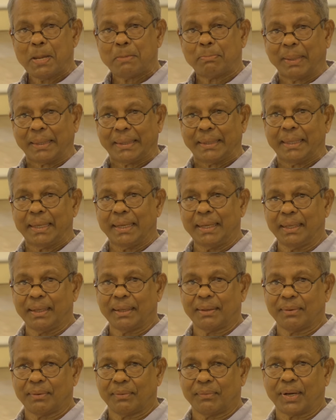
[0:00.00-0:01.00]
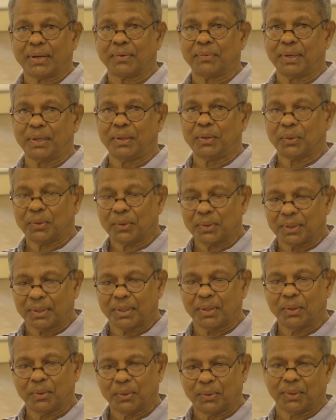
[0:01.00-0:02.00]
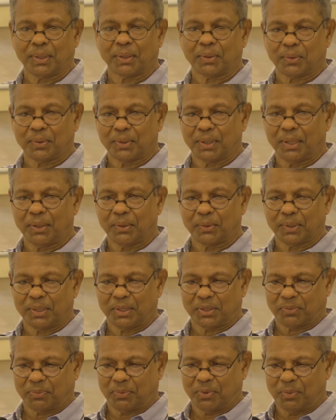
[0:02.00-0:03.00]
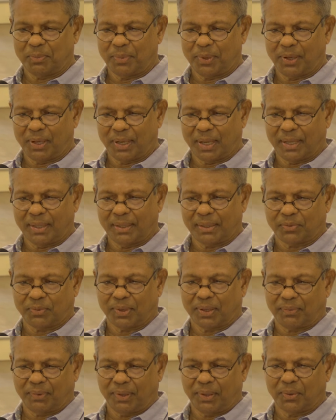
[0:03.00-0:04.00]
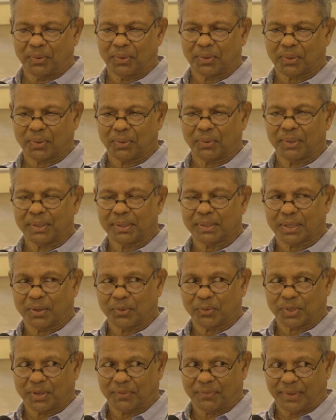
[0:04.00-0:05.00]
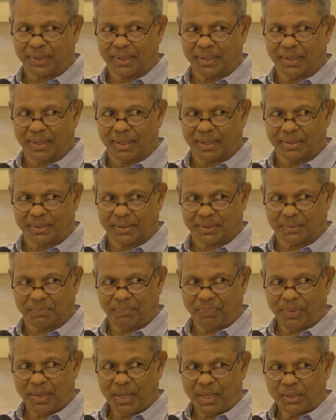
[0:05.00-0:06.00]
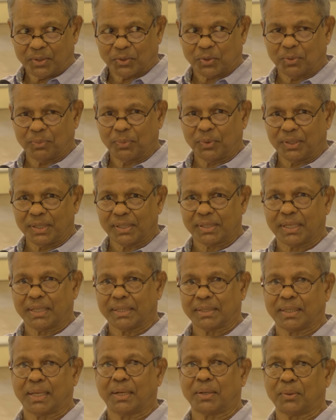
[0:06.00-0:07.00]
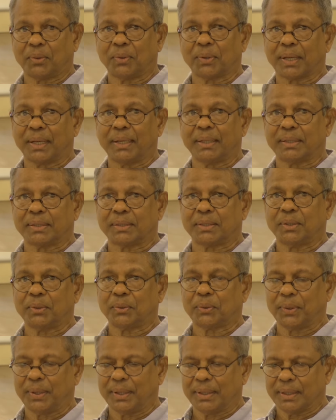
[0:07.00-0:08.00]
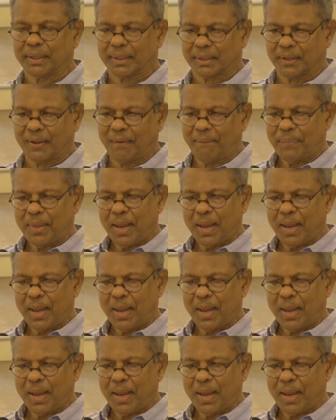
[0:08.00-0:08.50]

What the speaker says: But then what we don't know according to this formula is, what we don't know is how suffering arises. So Buddha says that, okay, it is due to ignorance.